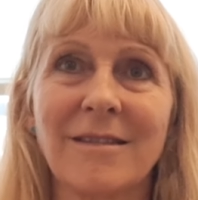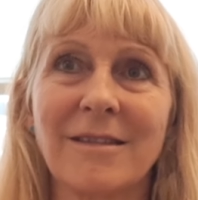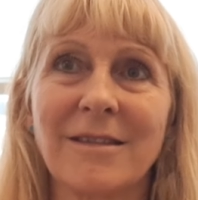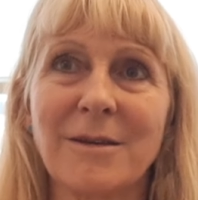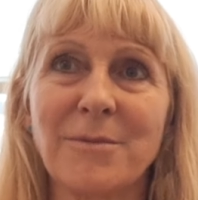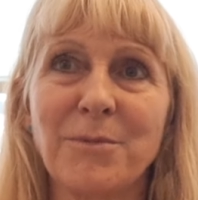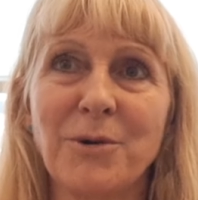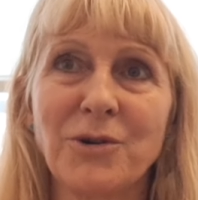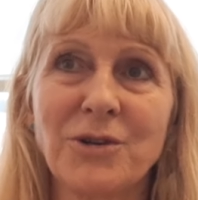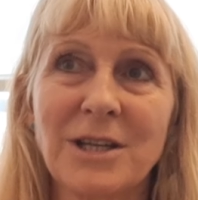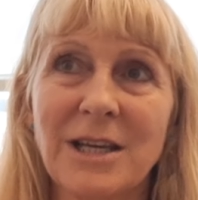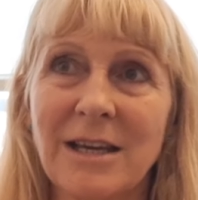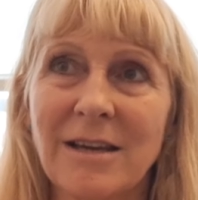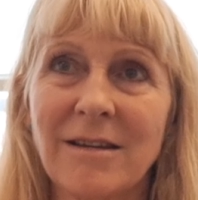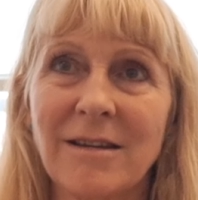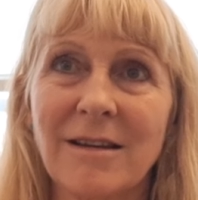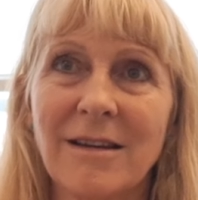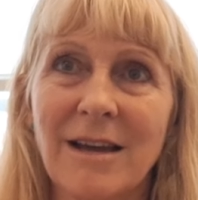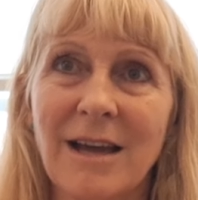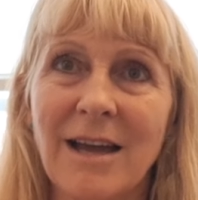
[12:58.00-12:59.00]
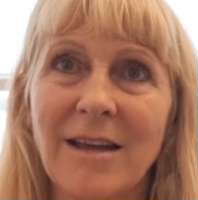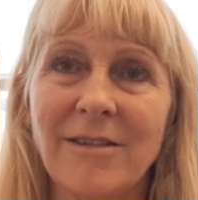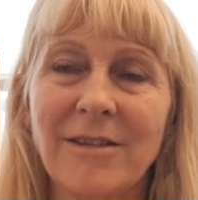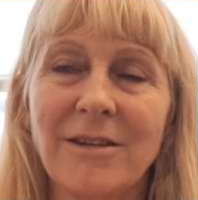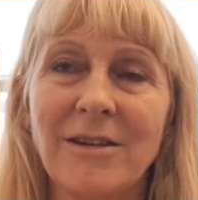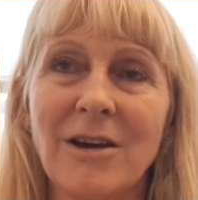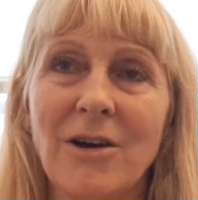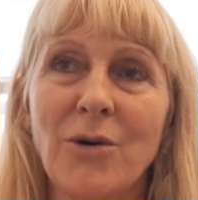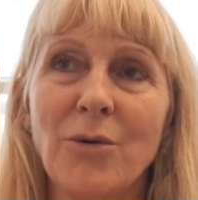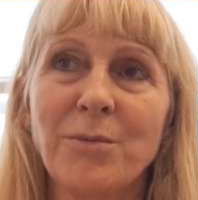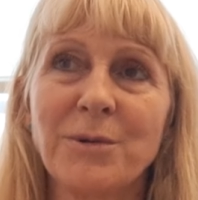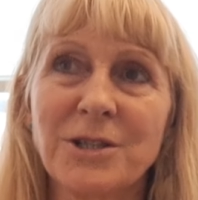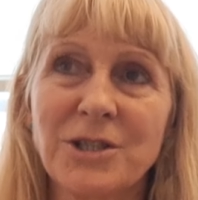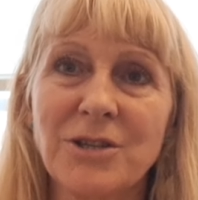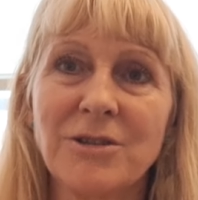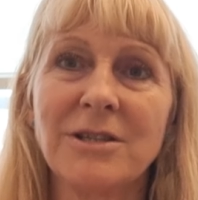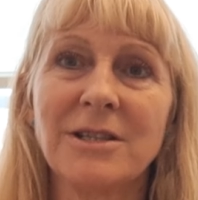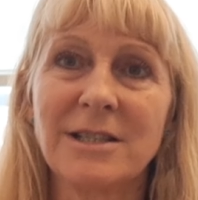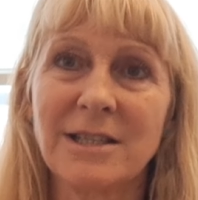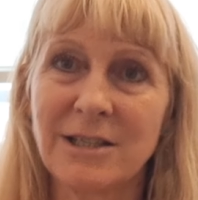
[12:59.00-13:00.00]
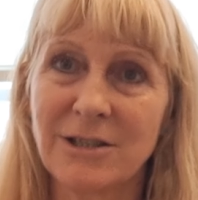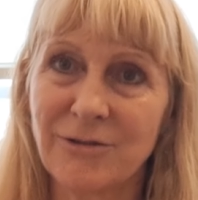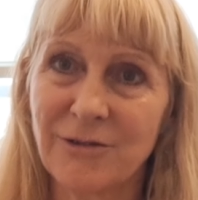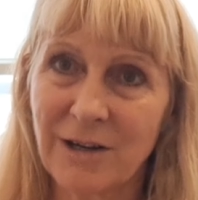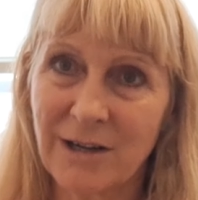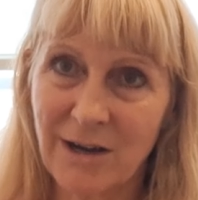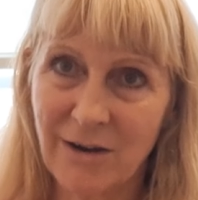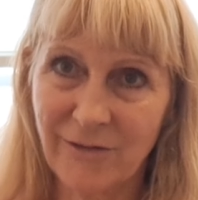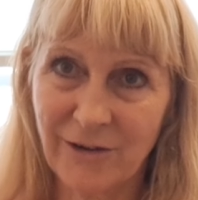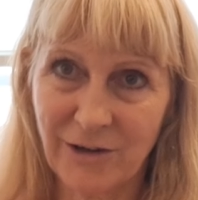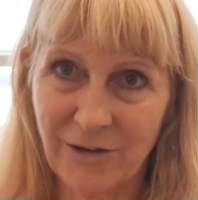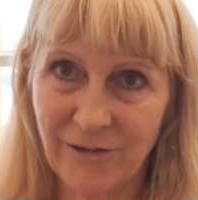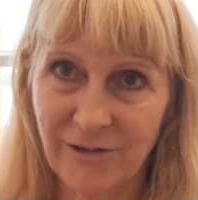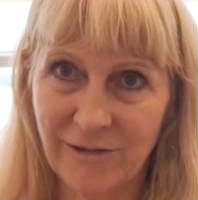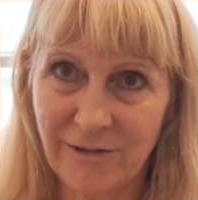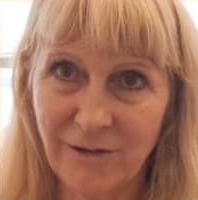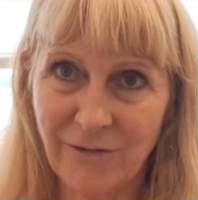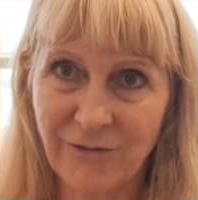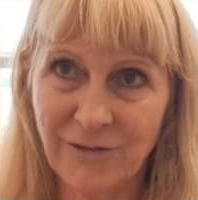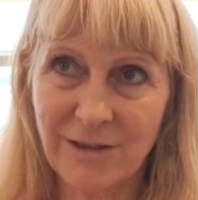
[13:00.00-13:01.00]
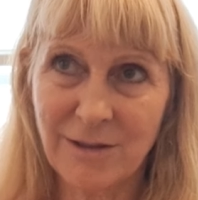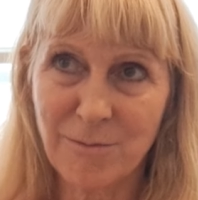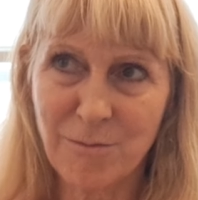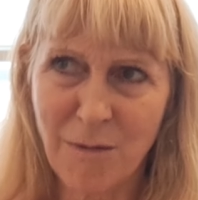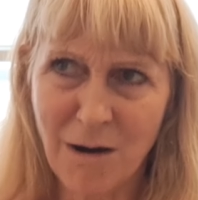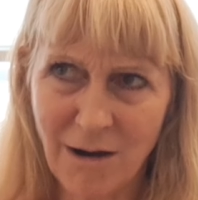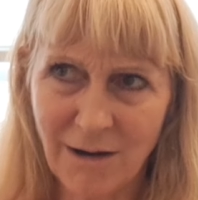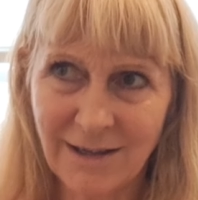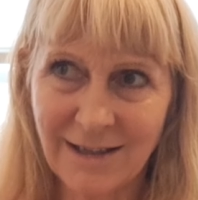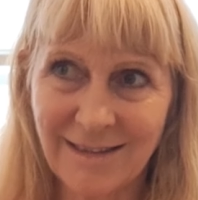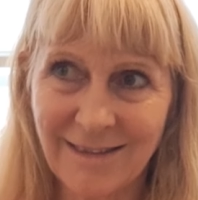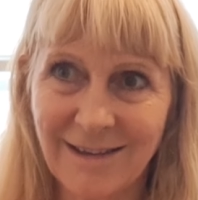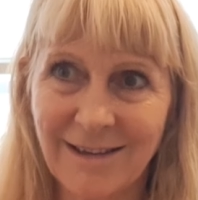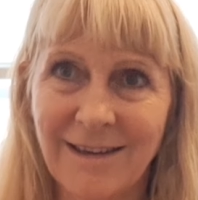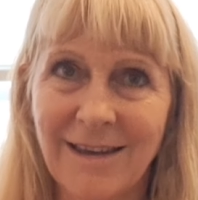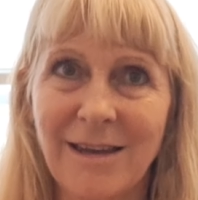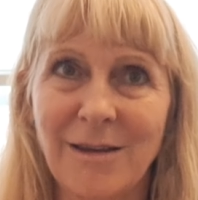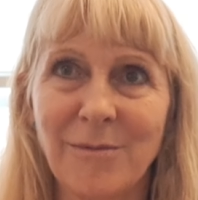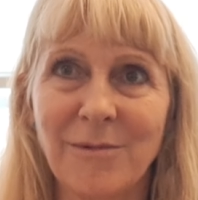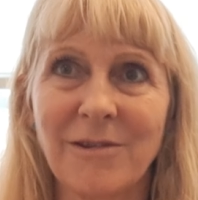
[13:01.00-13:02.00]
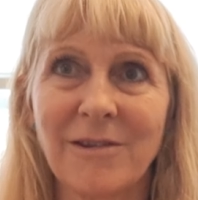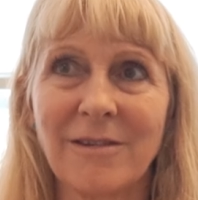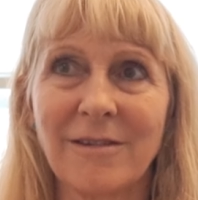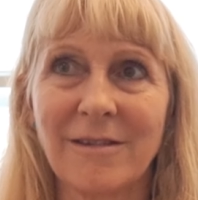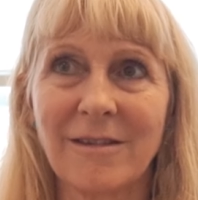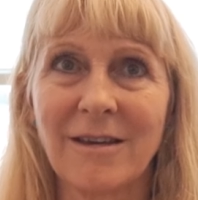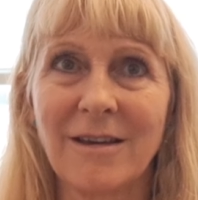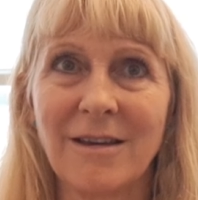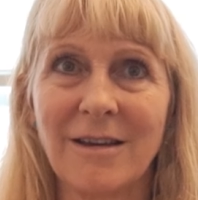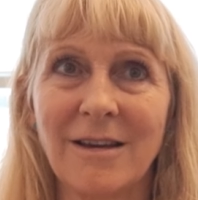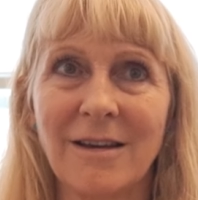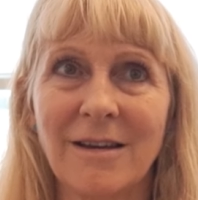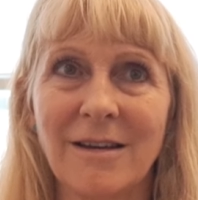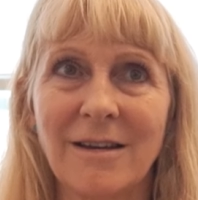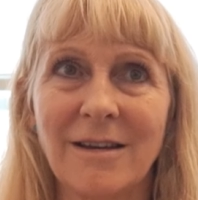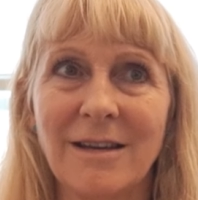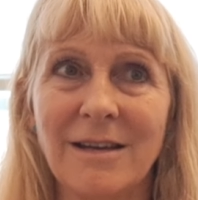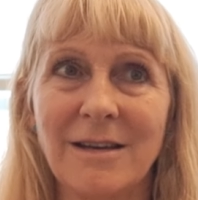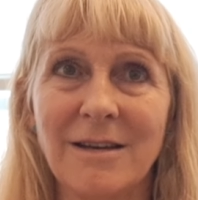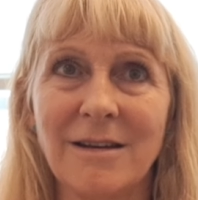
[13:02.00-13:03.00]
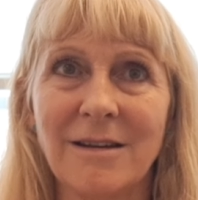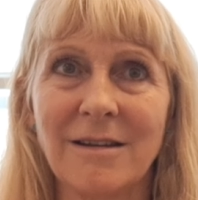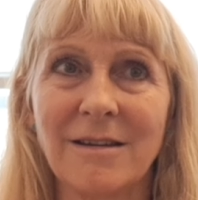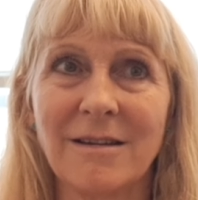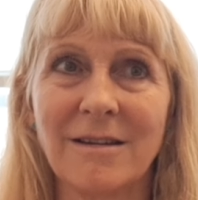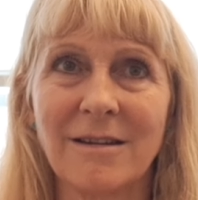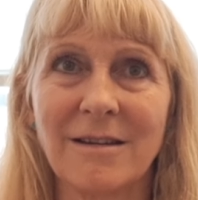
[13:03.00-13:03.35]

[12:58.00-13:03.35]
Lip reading: the body has an opportunity to recover, because it's often the mind that keeps us in